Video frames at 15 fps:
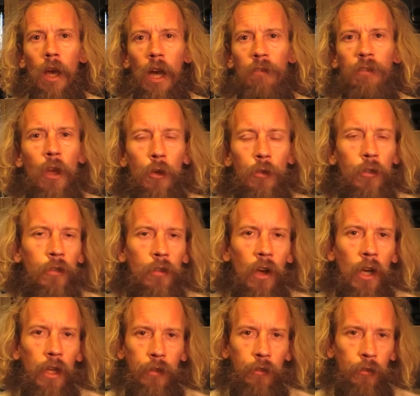no
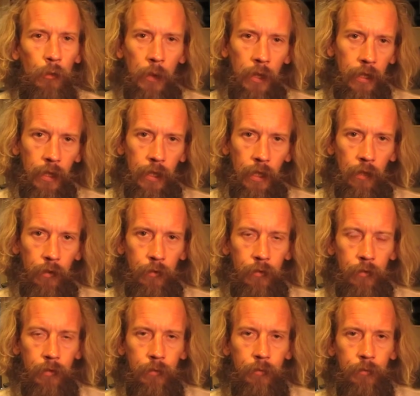desire to do anything
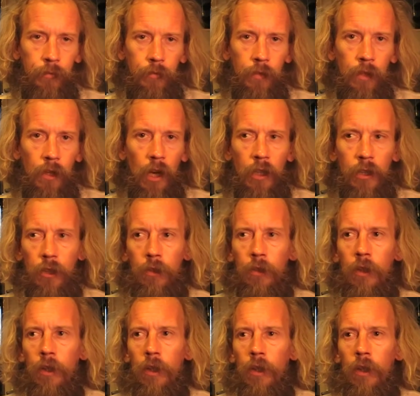else. I could,
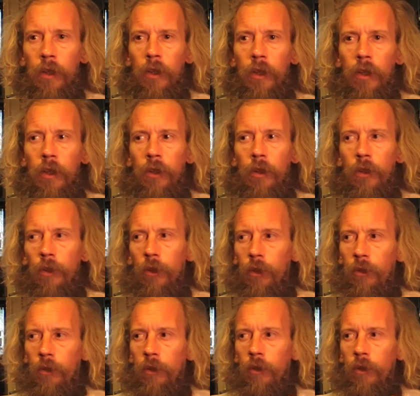you
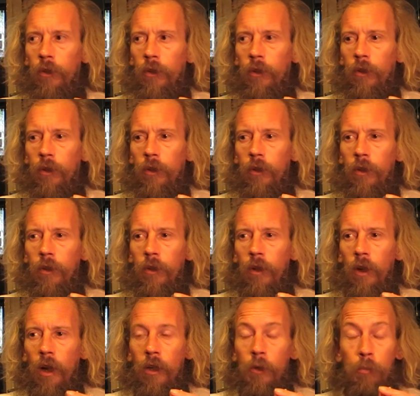know,
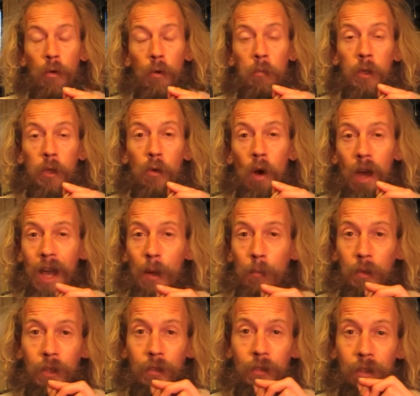I could probably quite
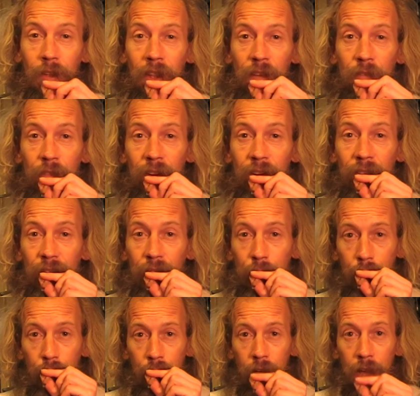happily sit there forever.
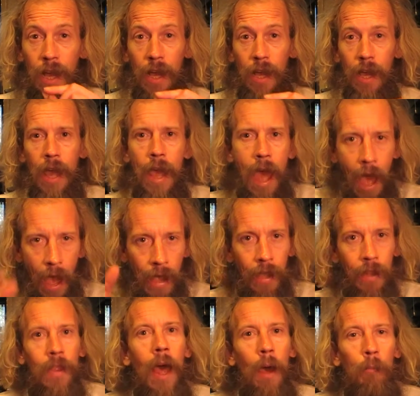
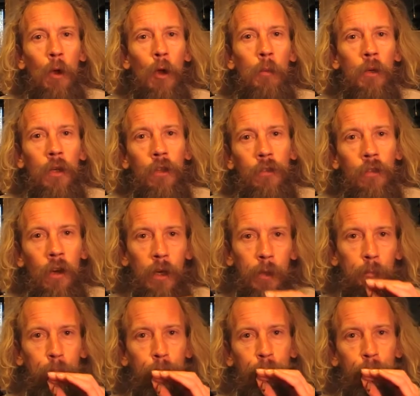In that moment of time.